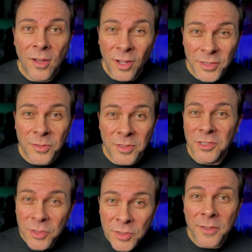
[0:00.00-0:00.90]
Also, it's
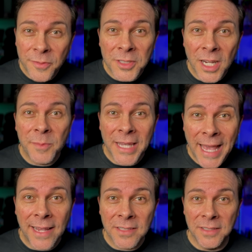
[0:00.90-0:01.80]
usually the first time the
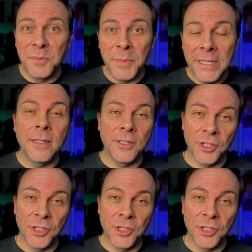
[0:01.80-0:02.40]
cast is meeting each